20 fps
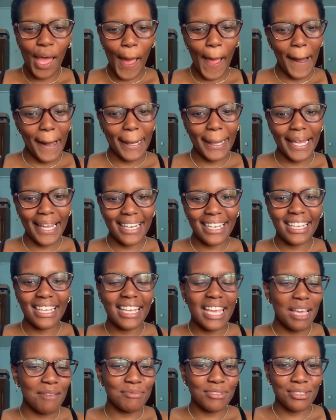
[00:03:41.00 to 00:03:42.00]
And then he
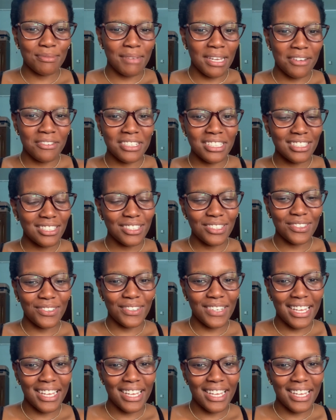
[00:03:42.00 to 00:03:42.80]
came to my rescue,